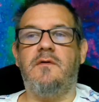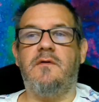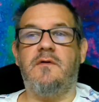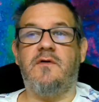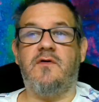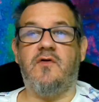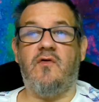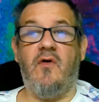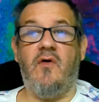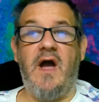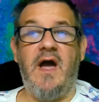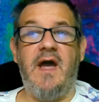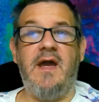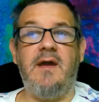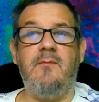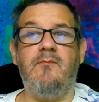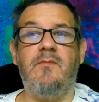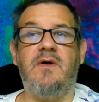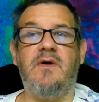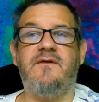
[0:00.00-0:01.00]

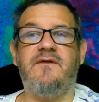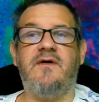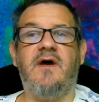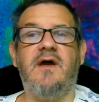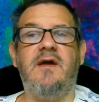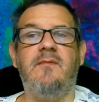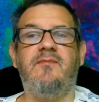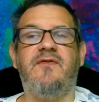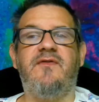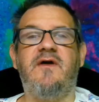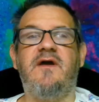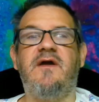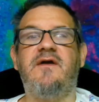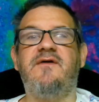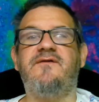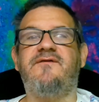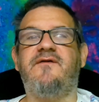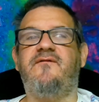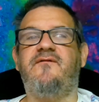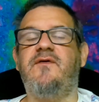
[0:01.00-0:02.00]
crime type
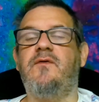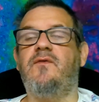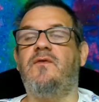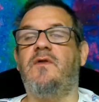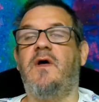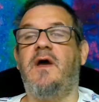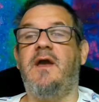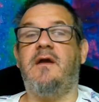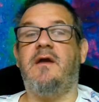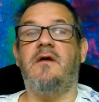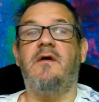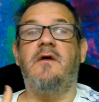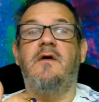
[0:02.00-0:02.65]
things, if you like